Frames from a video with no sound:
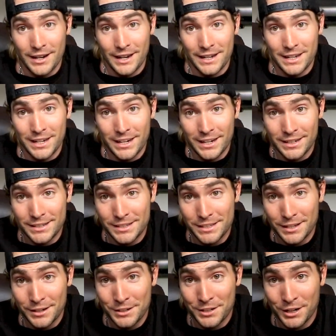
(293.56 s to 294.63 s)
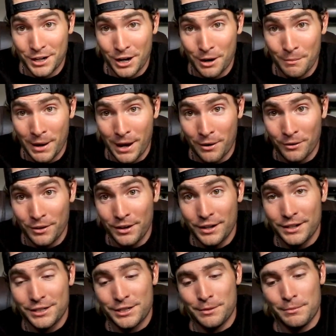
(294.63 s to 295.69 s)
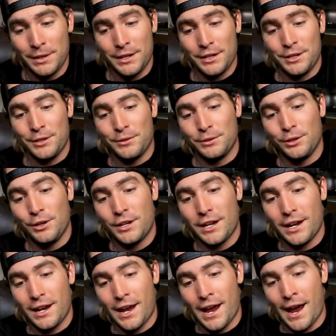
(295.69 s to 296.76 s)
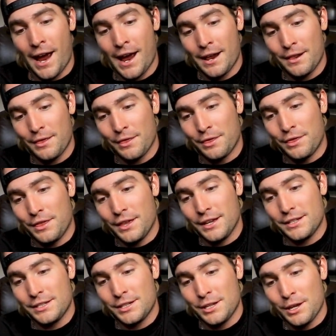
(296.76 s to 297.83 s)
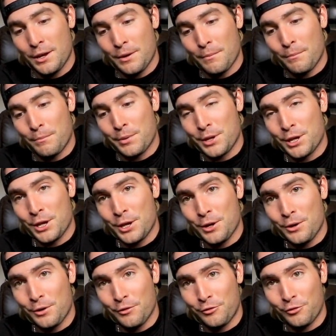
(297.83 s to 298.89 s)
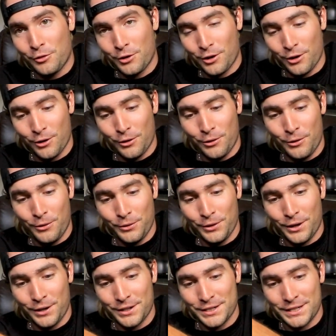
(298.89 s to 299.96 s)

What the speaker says: needs to come out to meet you. Look at this Beautiful girl. Hold on a